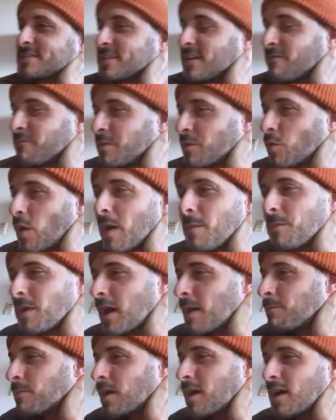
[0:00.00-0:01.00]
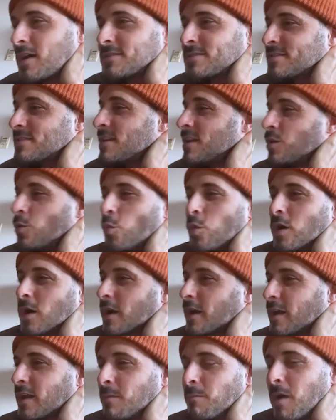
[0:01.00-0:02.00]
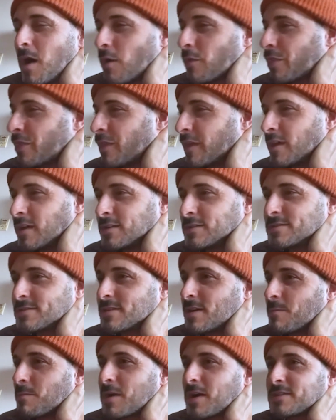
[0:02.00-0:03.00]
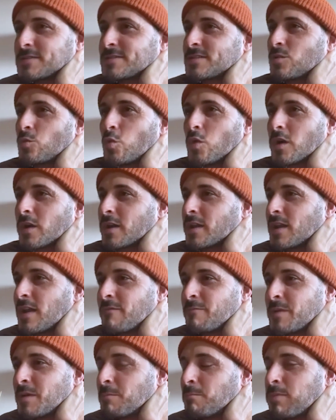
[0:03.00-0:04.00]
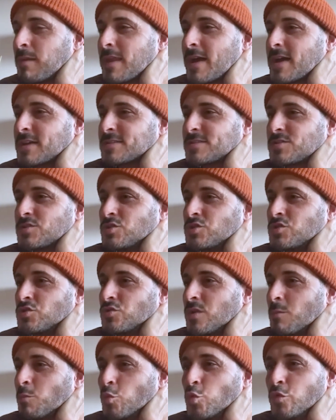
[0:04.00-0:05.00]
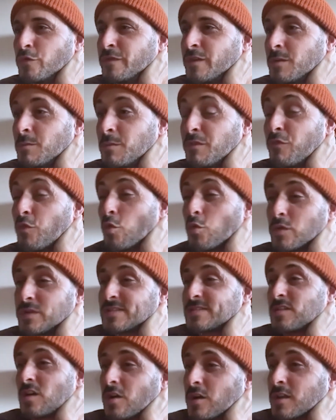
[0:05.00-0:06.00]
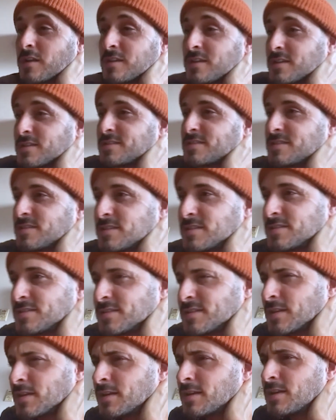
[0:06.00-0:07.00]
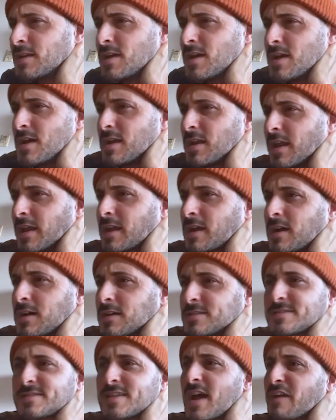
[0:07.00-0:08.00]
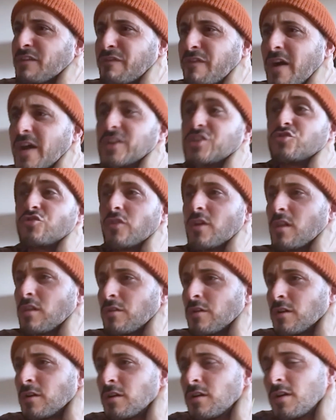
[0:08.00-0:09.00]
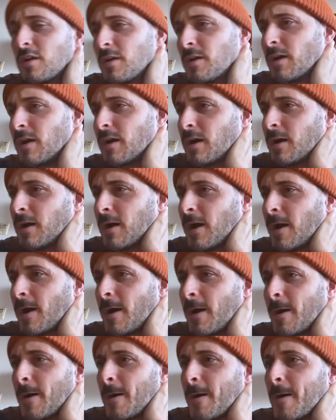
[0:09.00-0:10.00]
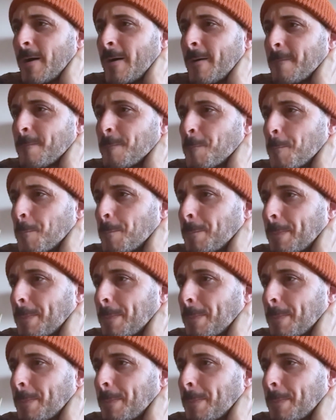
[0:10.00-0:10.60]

I've been, I'm, I'm constantly working about things. I'm constantly working. I've been blessed to do a movie before we started this season, like a sci-fi thriller, um,